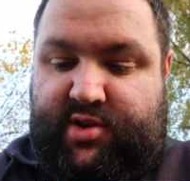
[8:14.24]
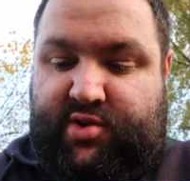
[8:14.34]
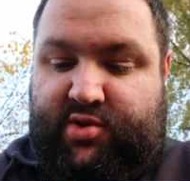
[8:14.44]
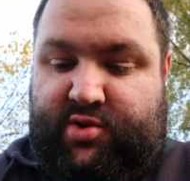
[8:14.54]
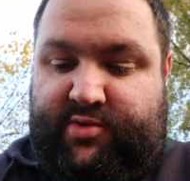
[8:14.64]

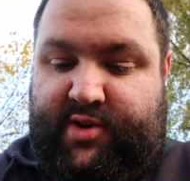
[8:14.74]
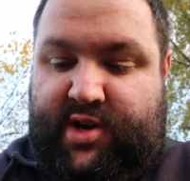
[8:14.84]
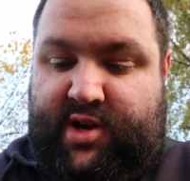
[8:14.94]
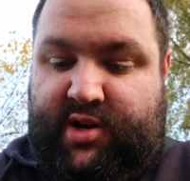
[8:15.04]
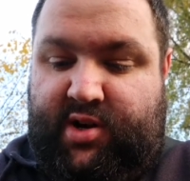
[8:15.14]

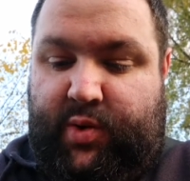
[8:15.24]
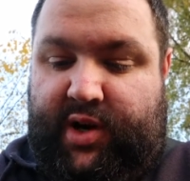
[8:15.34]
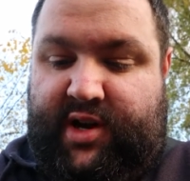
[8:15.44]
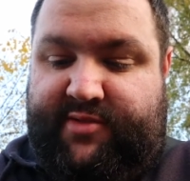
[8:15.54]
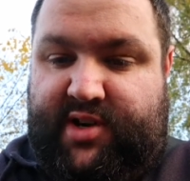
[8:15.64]
your
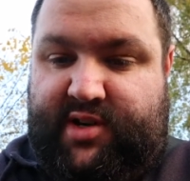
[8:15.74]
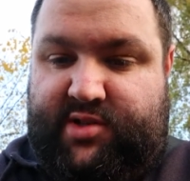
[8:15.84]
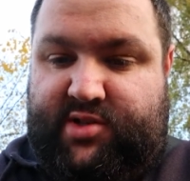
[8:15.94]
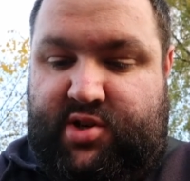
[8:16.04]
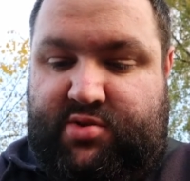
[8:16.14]
Quilava
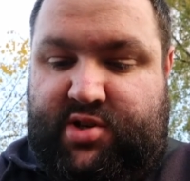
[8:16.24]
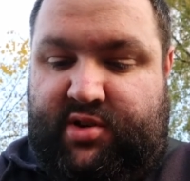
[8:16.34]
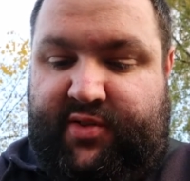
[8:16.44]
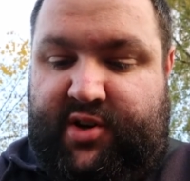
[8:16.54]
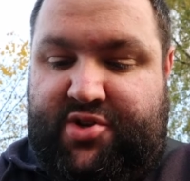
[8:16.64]
to
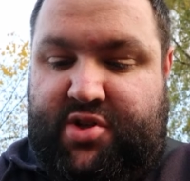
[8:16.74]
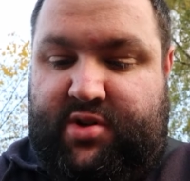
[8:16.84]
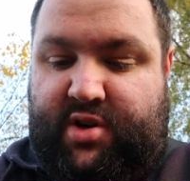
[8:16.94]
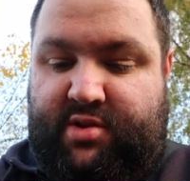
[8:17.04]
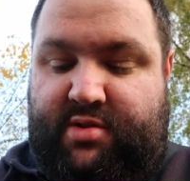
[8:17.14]

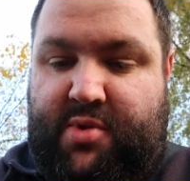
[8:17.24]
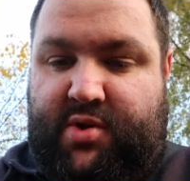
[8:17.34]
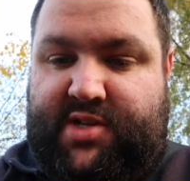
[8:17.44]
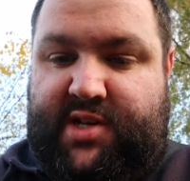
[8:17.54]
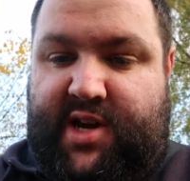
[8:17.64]
Typhlosion on
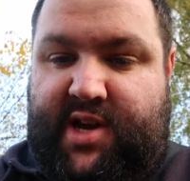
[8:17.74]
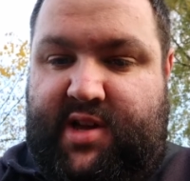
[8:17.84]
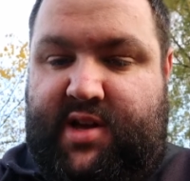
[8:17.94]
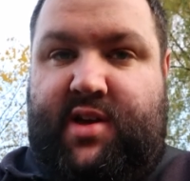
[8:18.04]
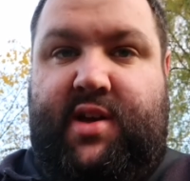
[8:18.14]
Community Day,
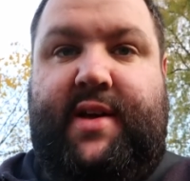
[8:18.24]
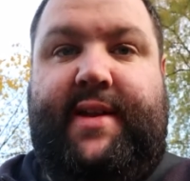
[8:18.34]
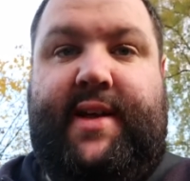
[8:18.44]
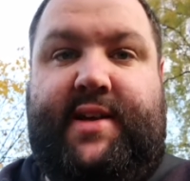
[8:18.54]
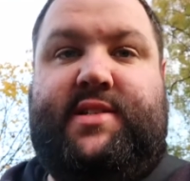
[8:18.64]

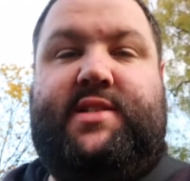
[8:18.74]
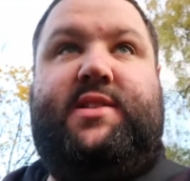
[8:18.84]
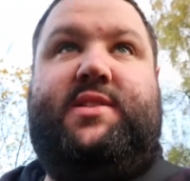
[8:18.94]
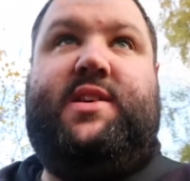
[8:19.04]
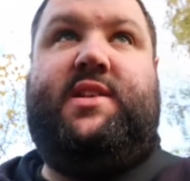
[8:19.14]
next
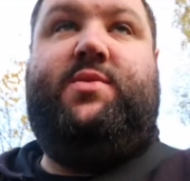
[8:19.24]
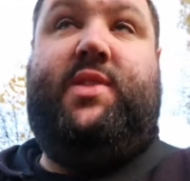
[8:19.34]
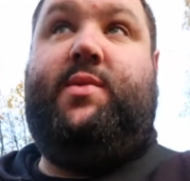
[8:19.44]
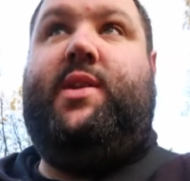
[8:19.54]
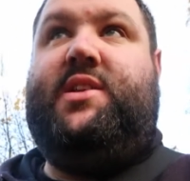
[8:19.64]

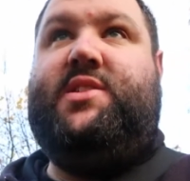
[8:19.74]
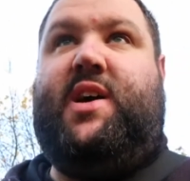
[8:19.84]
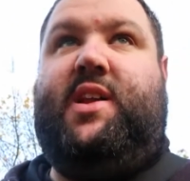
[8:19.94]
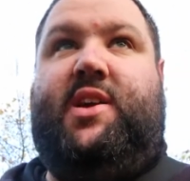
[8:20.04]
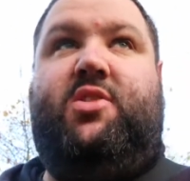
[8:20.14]
Saturday, well, this
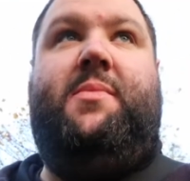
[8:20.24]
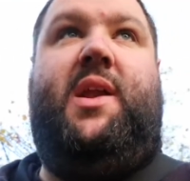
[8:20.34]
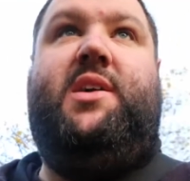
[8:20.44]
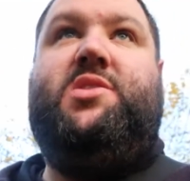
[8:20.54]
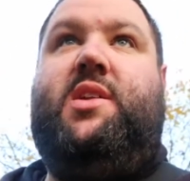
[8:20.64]
Saturday
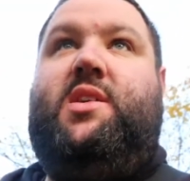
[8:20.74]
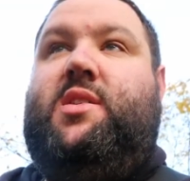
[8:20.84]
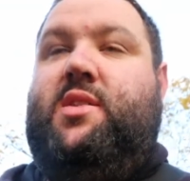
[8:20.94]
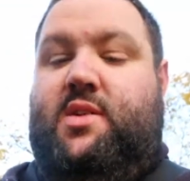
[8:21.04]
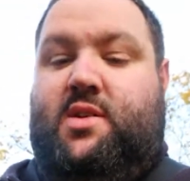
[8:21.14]
coming, actually,
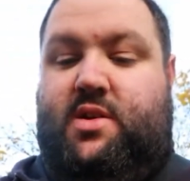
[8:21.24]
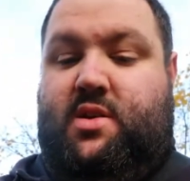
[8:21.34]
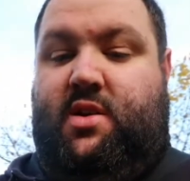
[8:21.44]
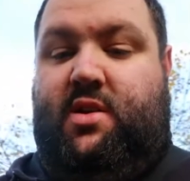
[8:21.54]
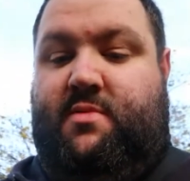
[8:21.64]

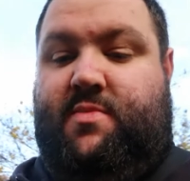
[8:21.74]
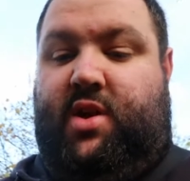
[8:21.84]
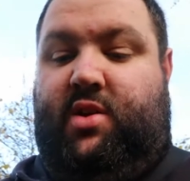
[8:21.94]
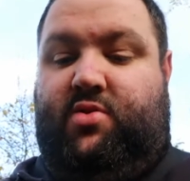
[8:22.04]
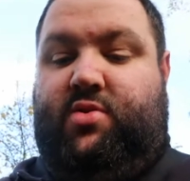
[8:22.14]

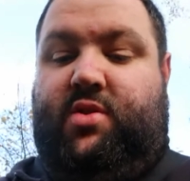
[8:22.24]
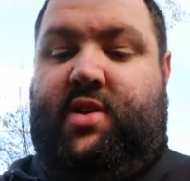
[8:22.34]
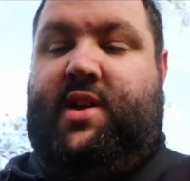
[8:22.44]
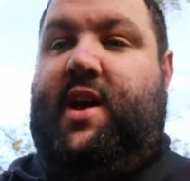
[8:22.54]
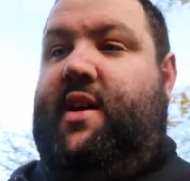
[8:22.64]
you're going
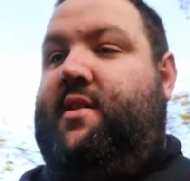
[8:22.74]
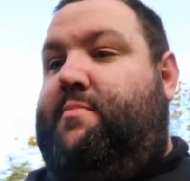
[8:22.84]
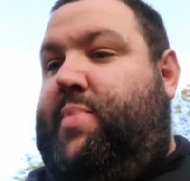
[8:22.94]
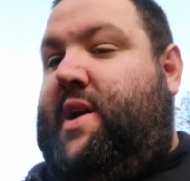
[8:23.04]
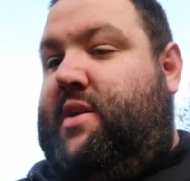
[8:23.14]
to get...
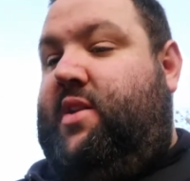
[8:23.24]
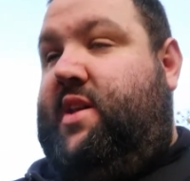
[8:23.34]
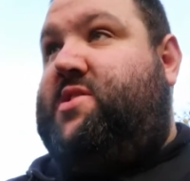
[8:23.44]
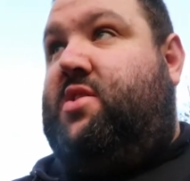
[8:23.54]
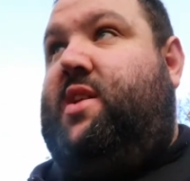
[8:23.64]

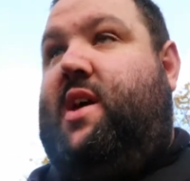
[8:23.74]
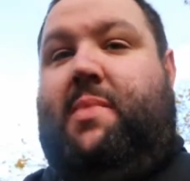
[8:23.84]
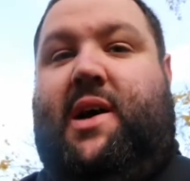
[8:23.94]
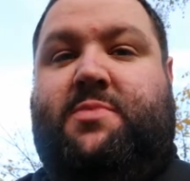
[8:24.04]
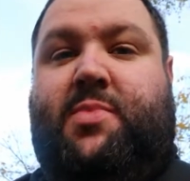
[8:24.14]
it's going to get
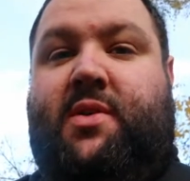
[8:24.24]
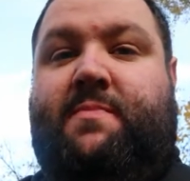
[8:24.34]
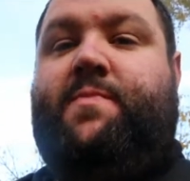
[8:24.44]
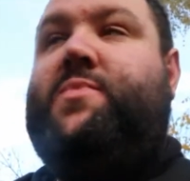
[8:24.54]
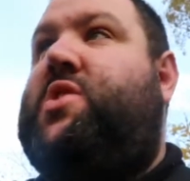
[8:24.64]
blast burn.
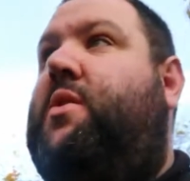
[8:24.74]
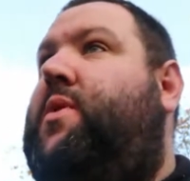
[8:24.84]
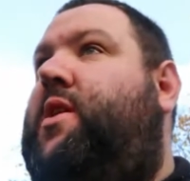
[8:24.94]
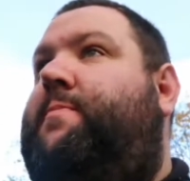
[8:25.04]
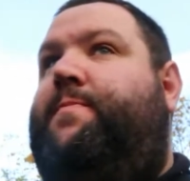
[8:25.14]

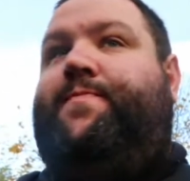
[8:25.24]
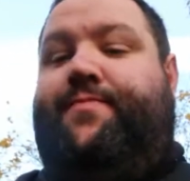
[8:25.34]
So,